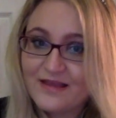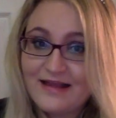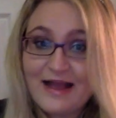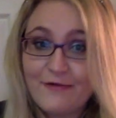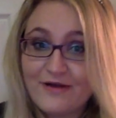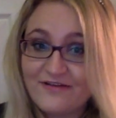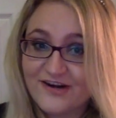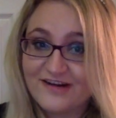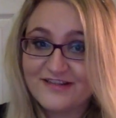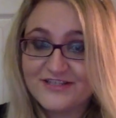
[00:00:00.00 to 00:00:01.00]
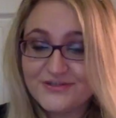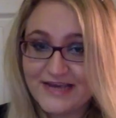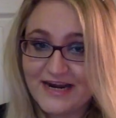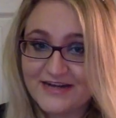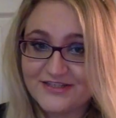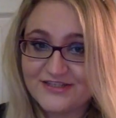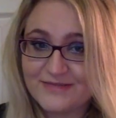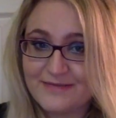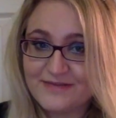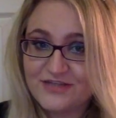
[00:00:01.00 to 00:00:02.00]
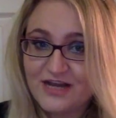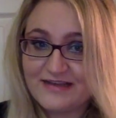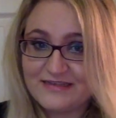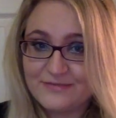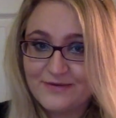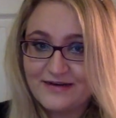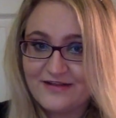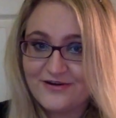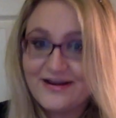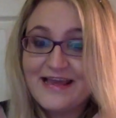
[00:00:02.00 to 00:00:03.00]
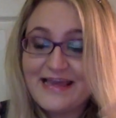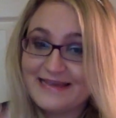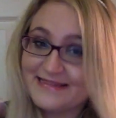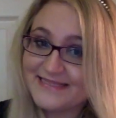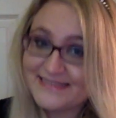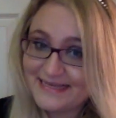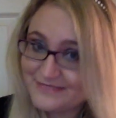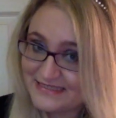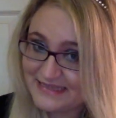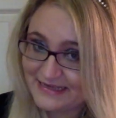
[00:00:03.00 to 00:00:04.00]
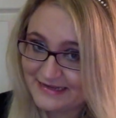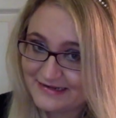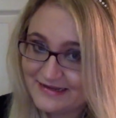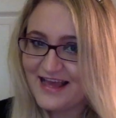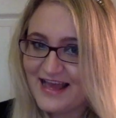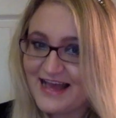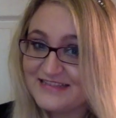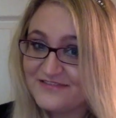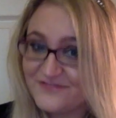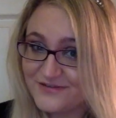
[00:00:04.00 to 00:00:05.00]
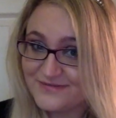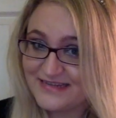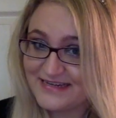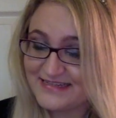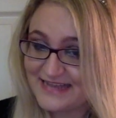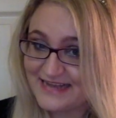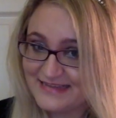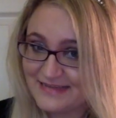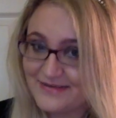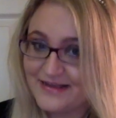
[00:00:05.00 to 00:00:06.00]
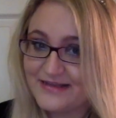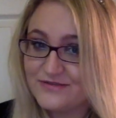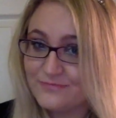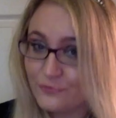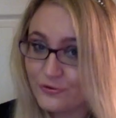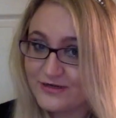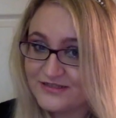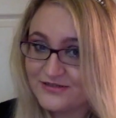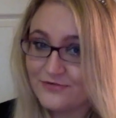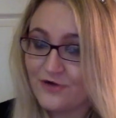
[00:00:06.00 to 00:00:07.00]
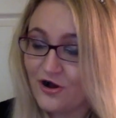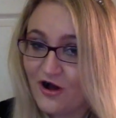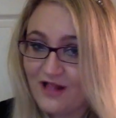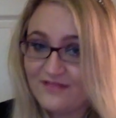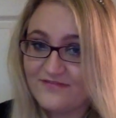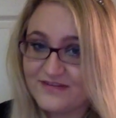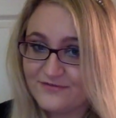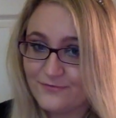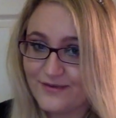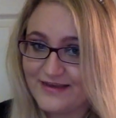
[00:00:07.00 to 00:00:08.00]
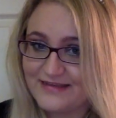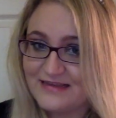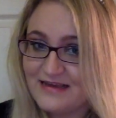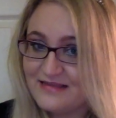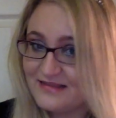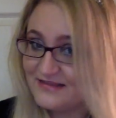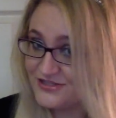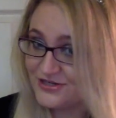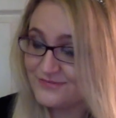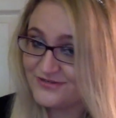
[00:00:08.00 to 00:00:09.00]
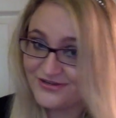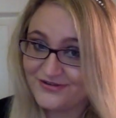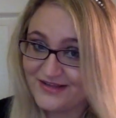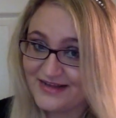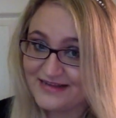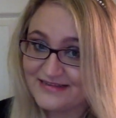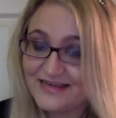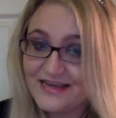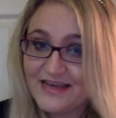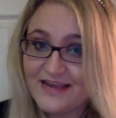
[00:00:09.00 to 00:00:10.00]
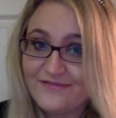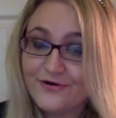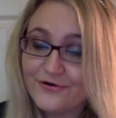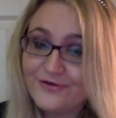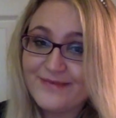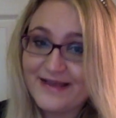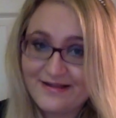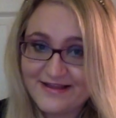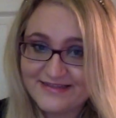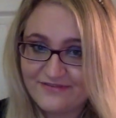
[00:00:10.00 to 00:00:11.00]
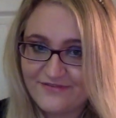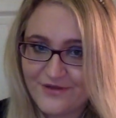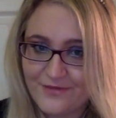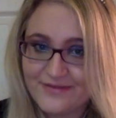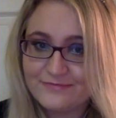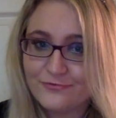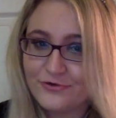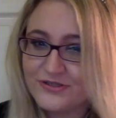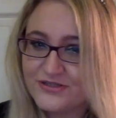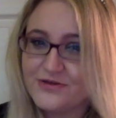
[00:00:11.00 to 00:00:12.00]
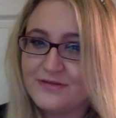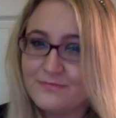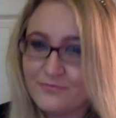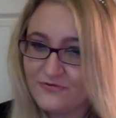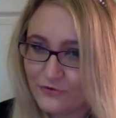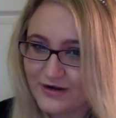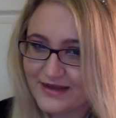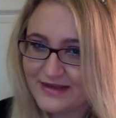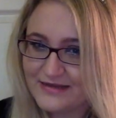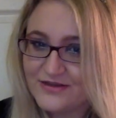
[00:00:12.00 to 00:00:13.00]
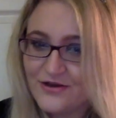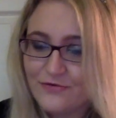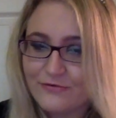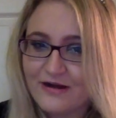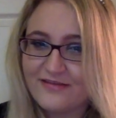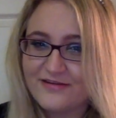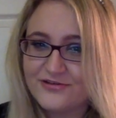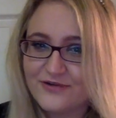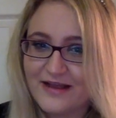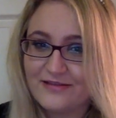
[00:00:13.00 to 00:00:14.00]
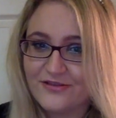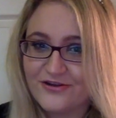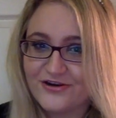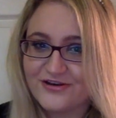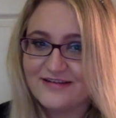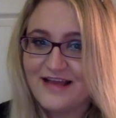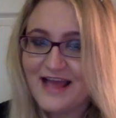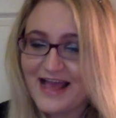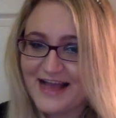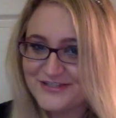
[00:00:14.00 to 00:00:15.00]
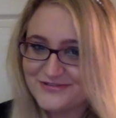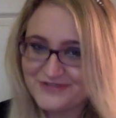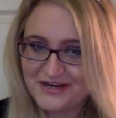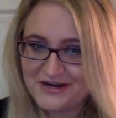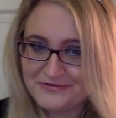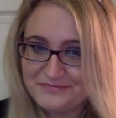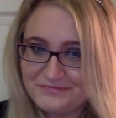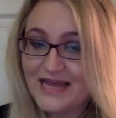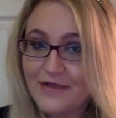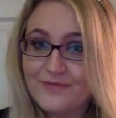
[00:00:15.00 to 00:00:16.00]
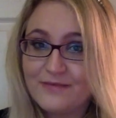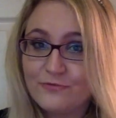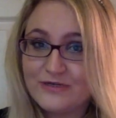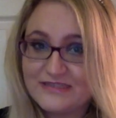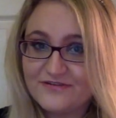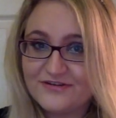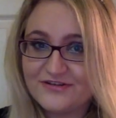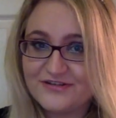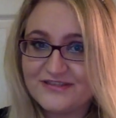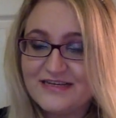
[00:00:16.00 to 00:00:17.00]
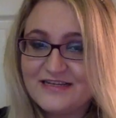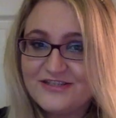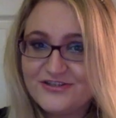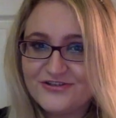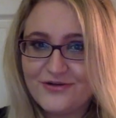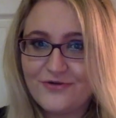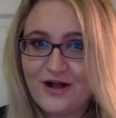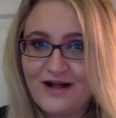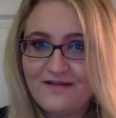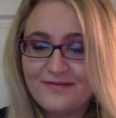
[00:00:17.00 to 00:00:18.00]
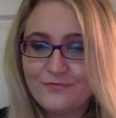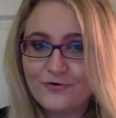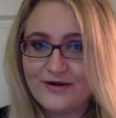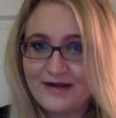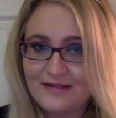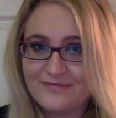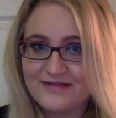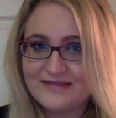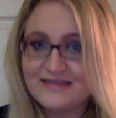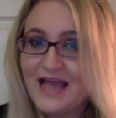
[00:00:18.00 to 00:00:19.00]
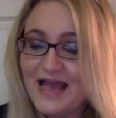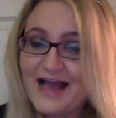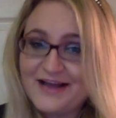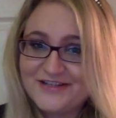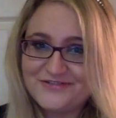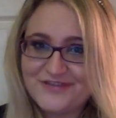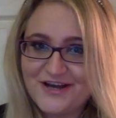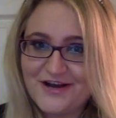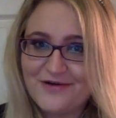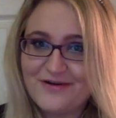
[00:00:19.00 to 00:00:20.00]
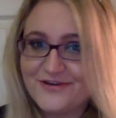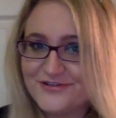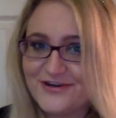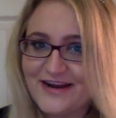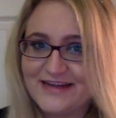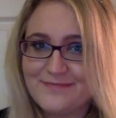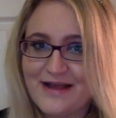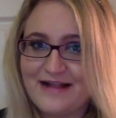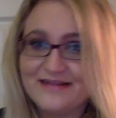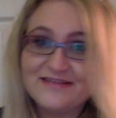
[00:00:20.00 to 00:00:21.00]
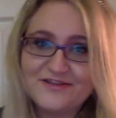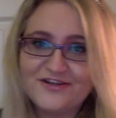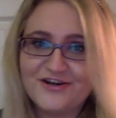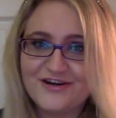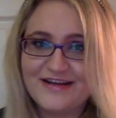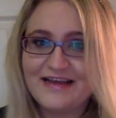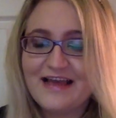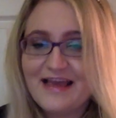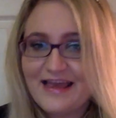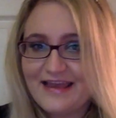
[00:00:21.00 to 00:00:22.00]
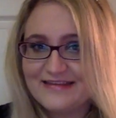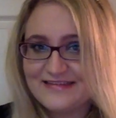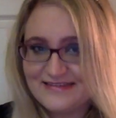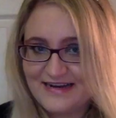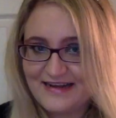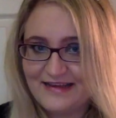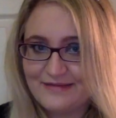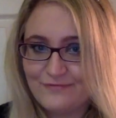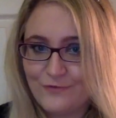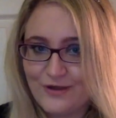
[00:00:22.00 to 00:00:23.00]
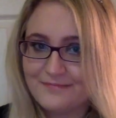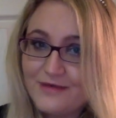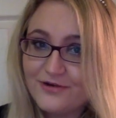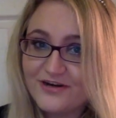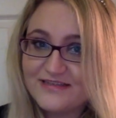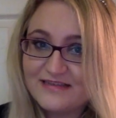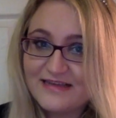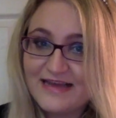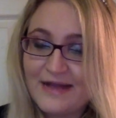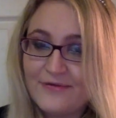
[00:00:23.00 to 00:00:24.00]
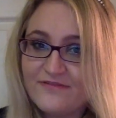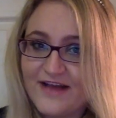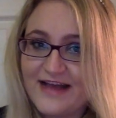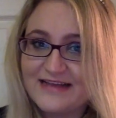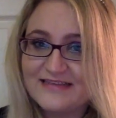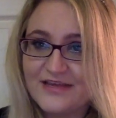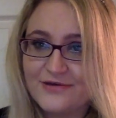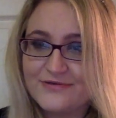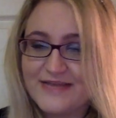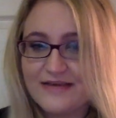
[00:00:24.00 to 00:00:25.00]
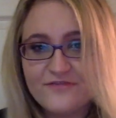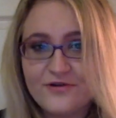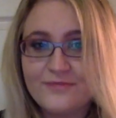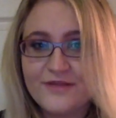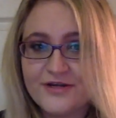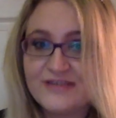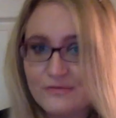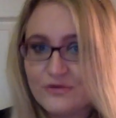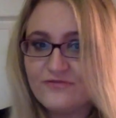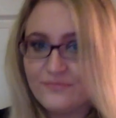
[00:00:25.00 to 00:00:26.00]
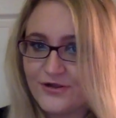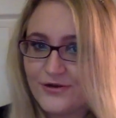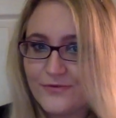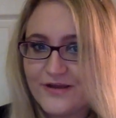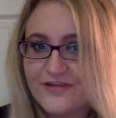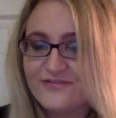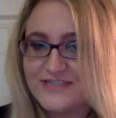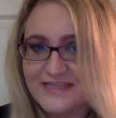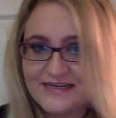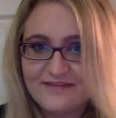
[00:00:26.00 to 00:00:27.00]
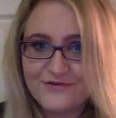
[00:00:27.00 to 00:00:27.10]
However, the two characters might be talking to one another in the same scene. As a film studies academic, it's important to note all of the different ways that these terms are utilized. If you are going to be analyzing a film, it's important to know them beforehand rather than try and learn as you go. It will be more difficult to note all of the important elements as you go if you're trying to balance learning and studying in one. Personally, I would advise that you take a film that you're somewhat familiar with, you've seen it a few